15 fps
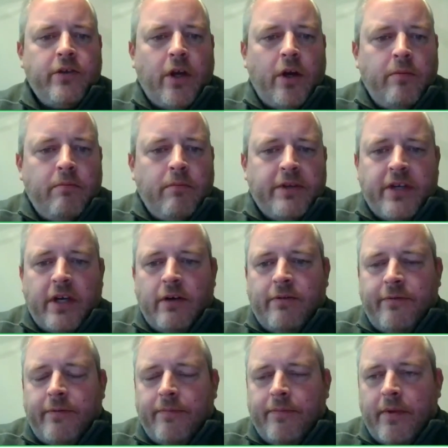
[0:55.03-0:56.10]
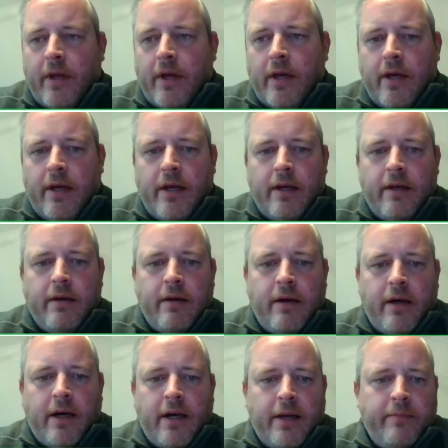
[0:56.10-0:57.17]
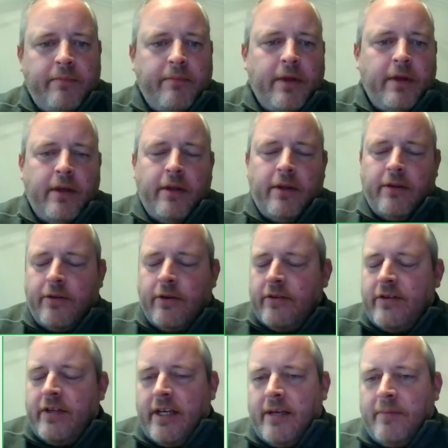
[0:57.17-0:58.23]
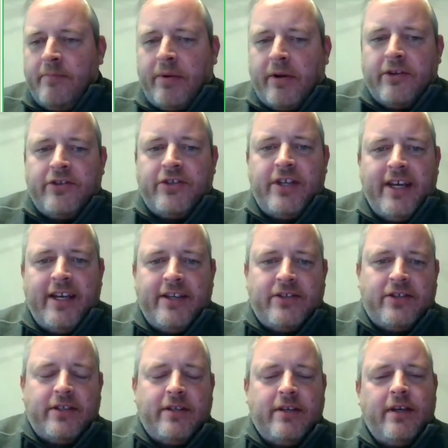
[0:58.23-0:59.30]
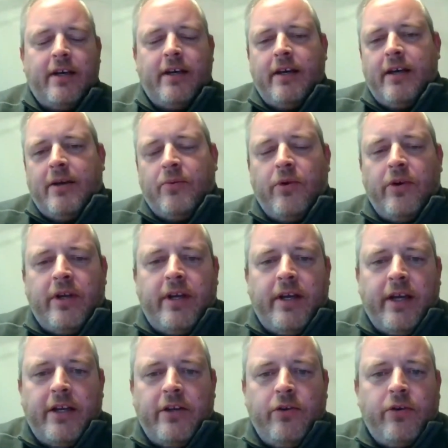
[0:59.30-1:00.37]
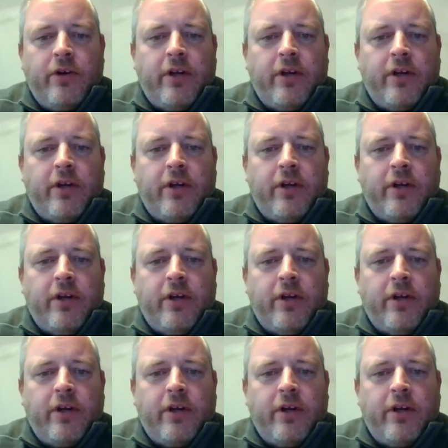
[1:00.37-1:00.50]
So myself, I'm 30 plus years working in